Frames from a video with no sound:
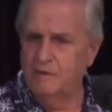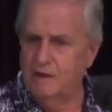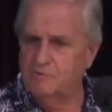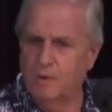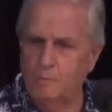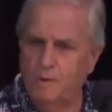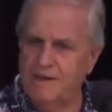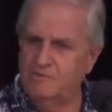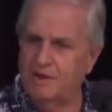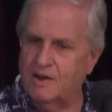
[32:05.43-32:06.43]
It's when we
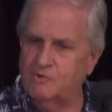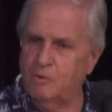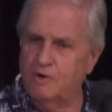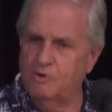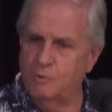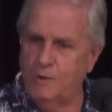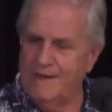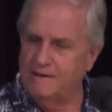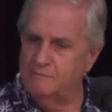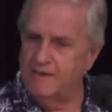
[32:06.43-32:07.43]
start trying to
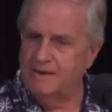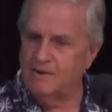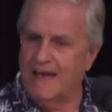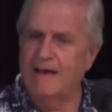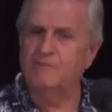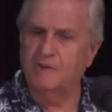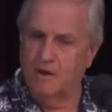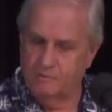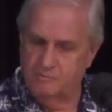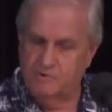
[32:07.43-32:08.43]
reinvent
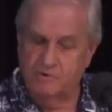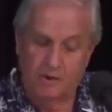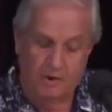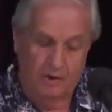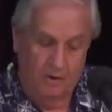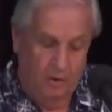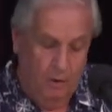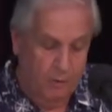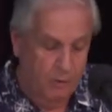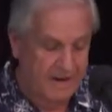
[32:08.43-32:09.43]
ourselves
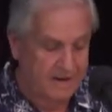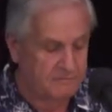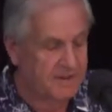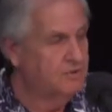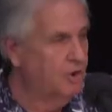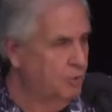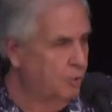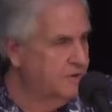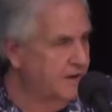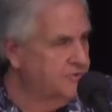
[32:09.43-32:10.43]
or reinvent the
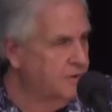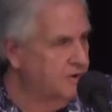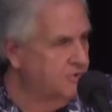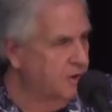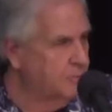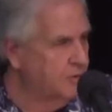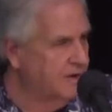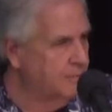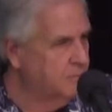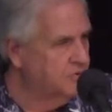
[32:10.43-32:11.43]
Lord, that's where the trouble
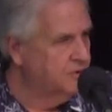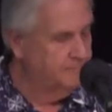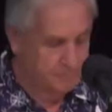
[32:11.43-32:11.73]
comes.